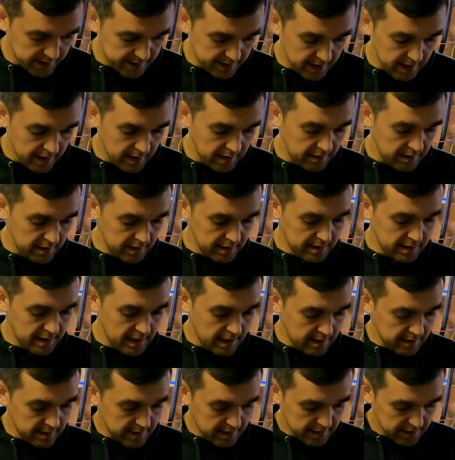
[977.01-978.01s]
that. This
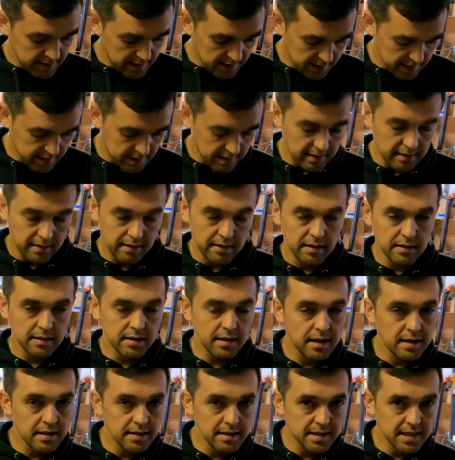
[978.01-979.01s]
has 6, this
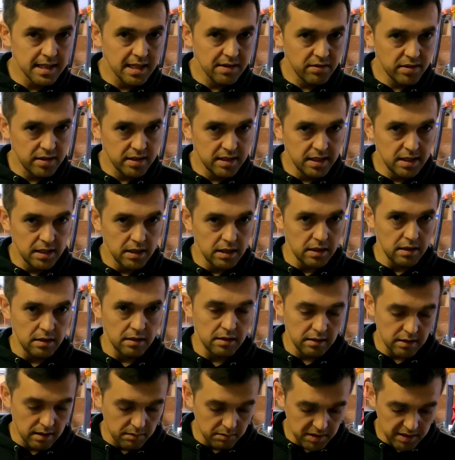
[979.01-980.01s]
has 17.
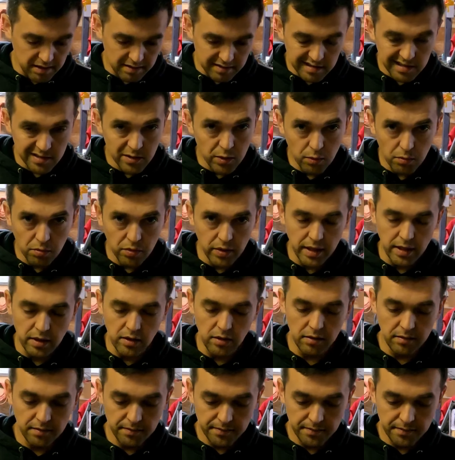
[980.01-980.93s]
I mean, it's no brainer.